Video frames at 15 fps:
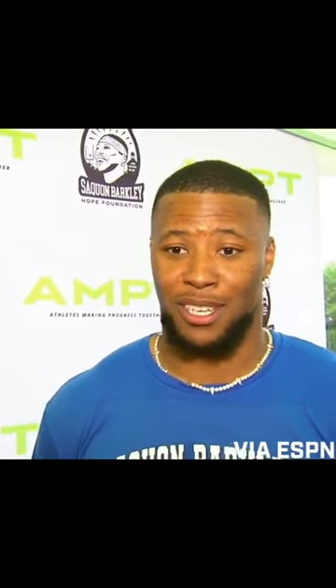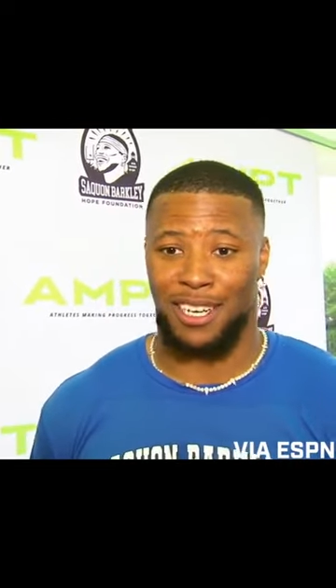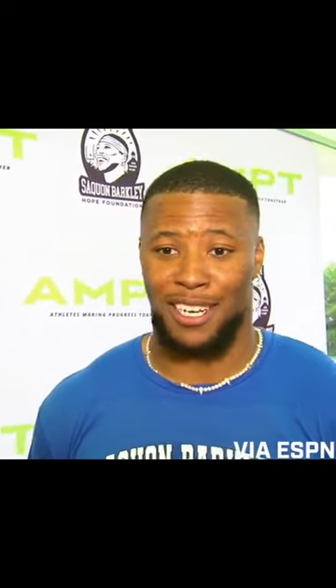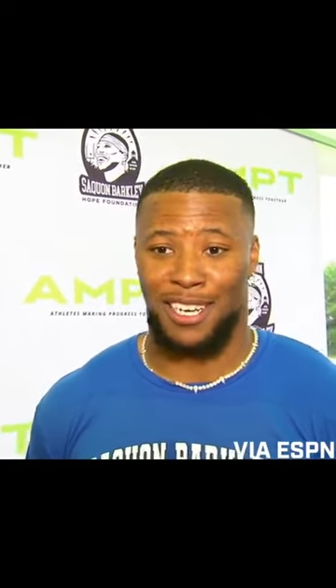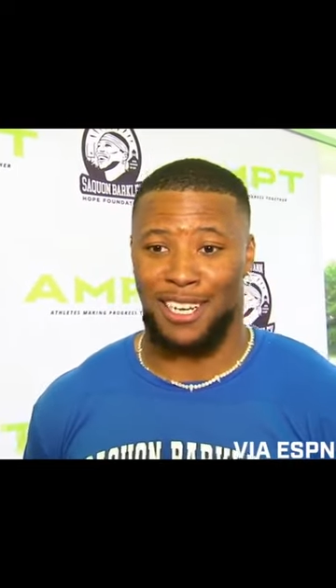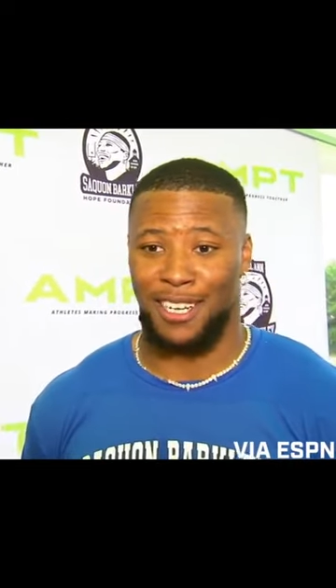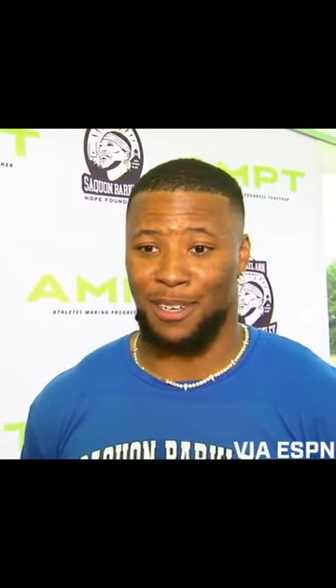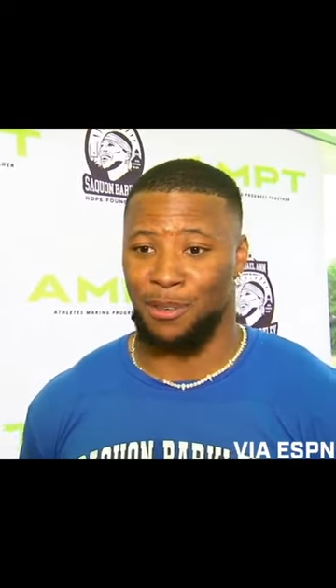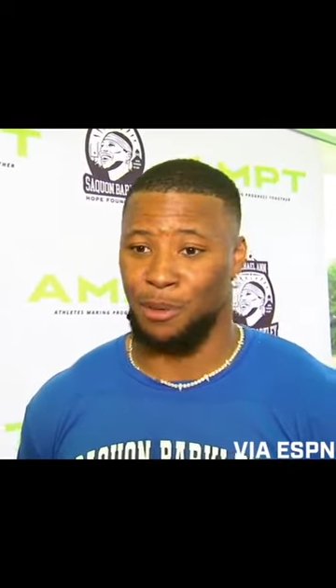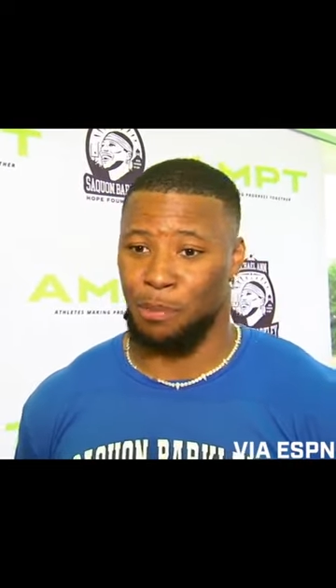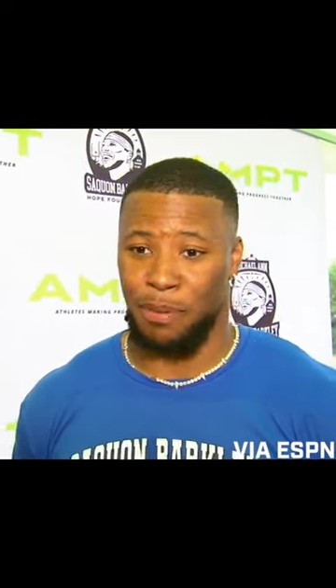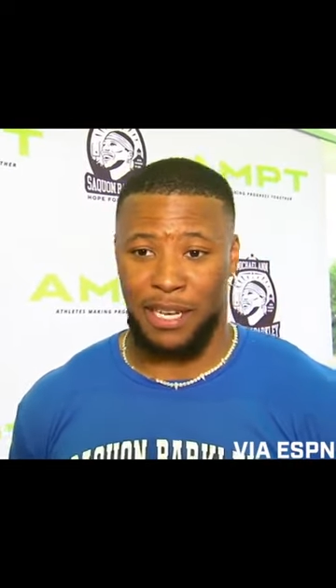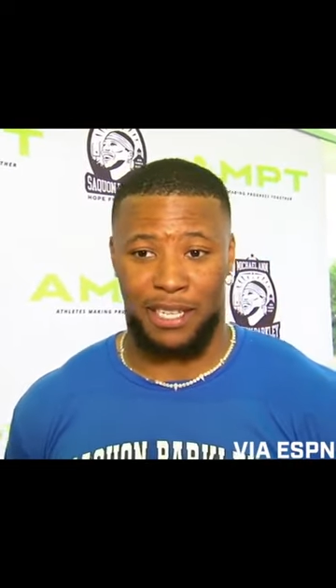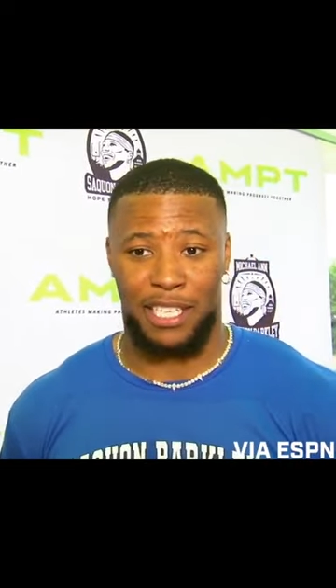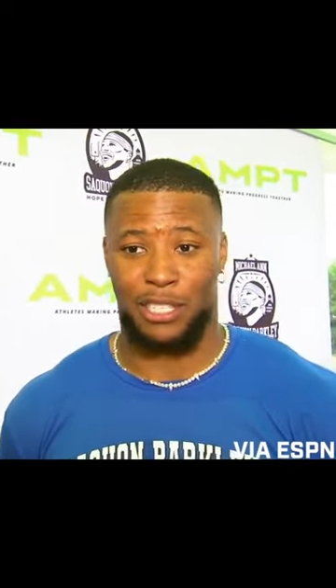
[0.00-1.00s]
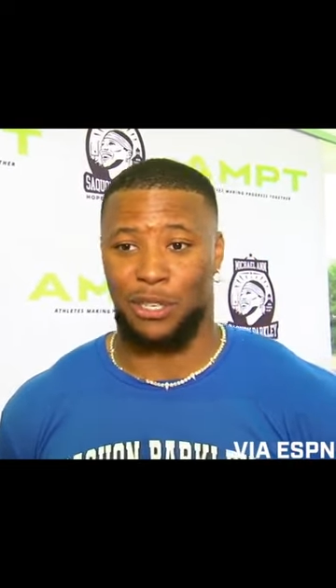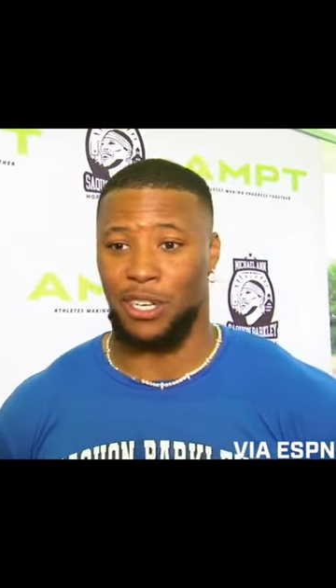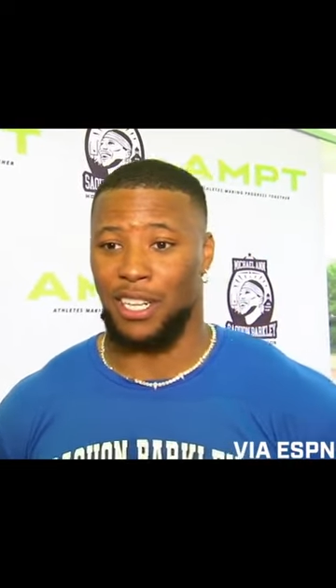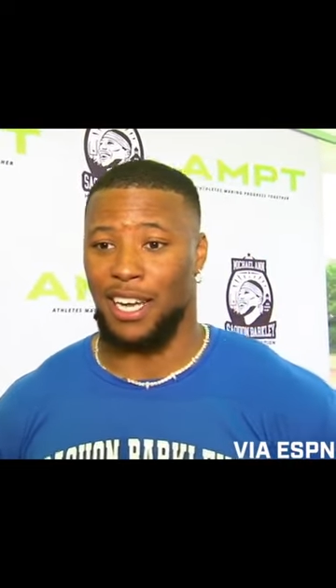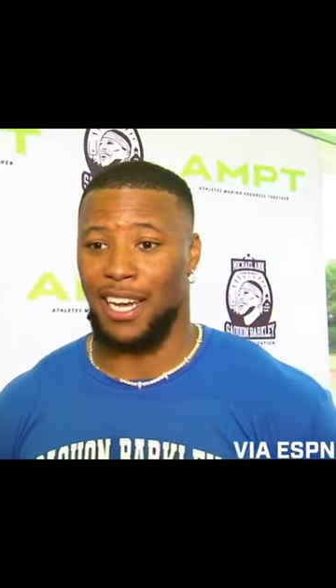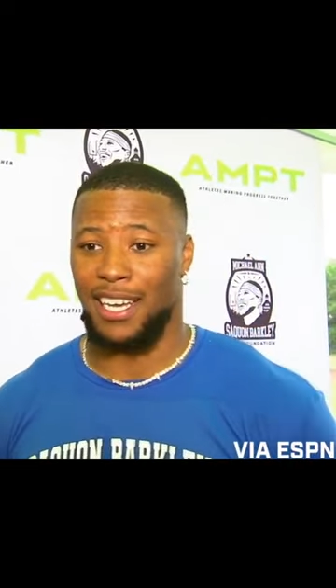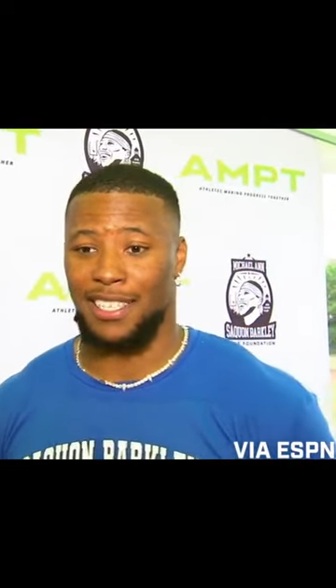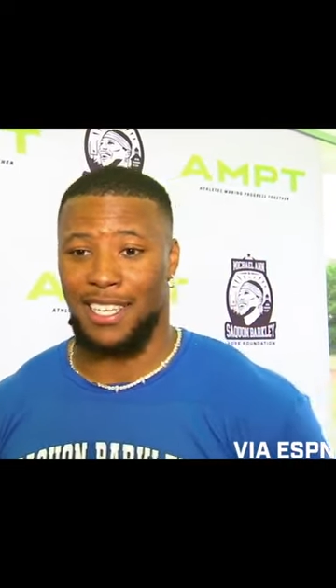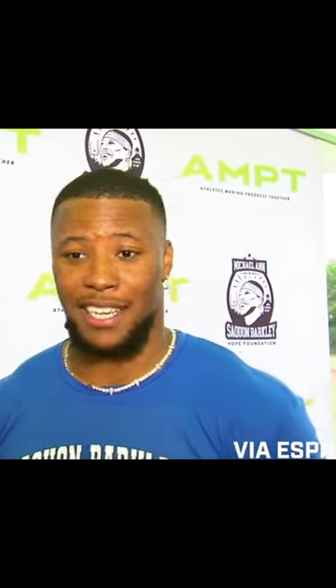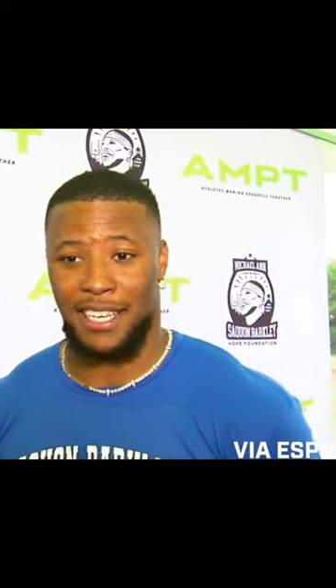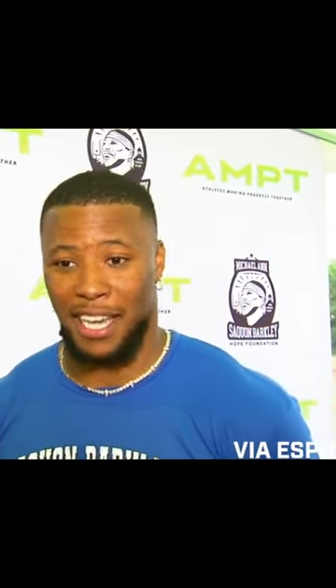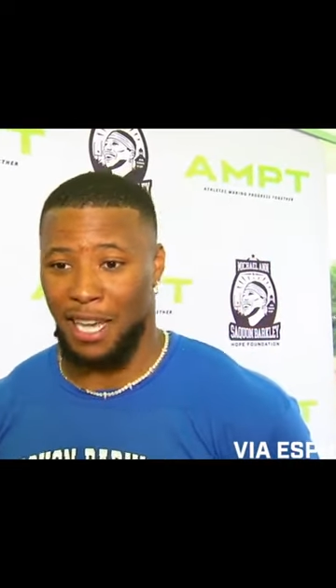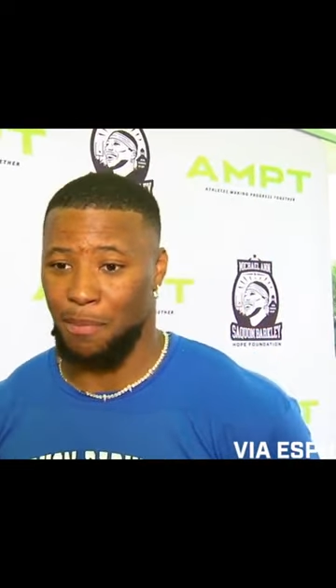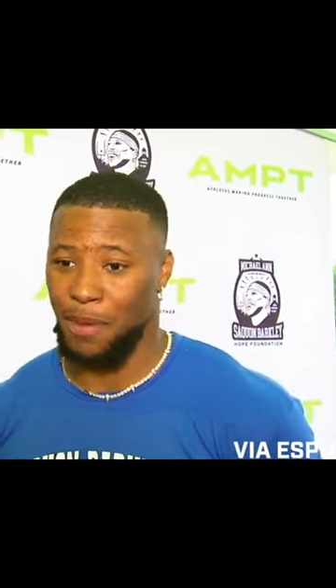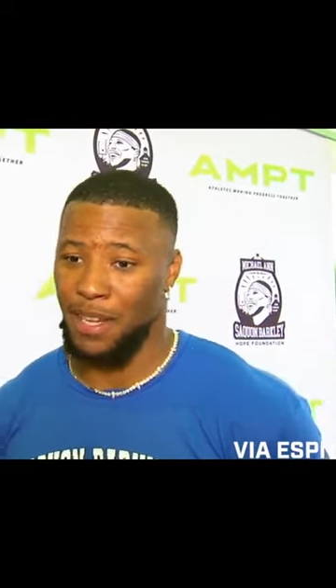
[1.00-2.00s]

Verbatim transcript: Uh, we played Detroit Lions. They came